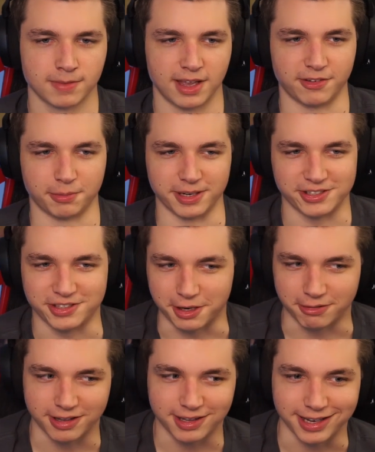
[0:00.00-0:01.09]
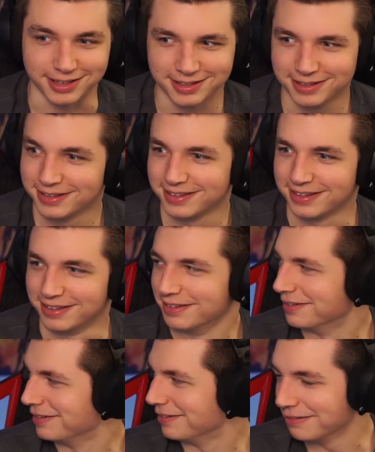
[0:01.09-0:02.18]
Everybody's sitting around like incapable
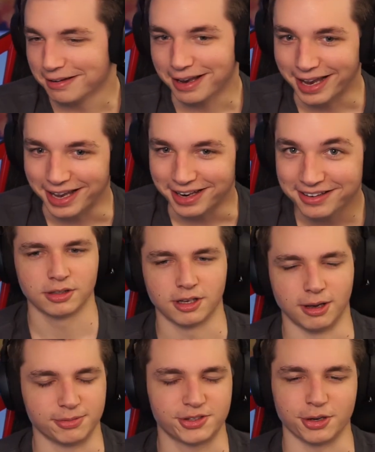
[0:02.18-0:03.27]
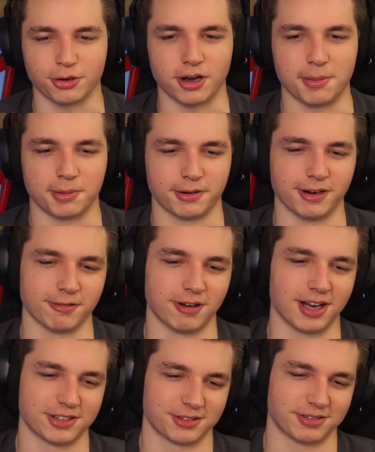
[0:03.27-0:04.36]
of it. Ed, I'm so Where glad Maria
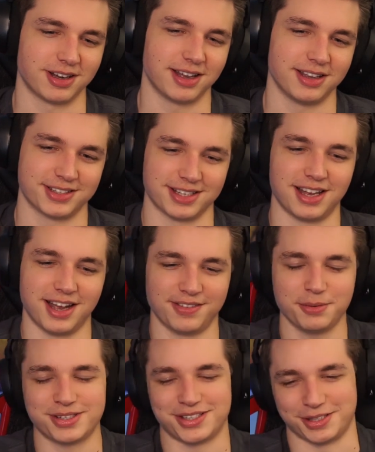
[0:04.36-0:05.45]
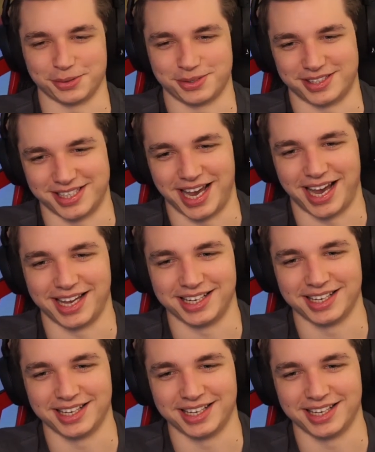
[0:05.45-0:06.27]
Ross is alive. That was so sad.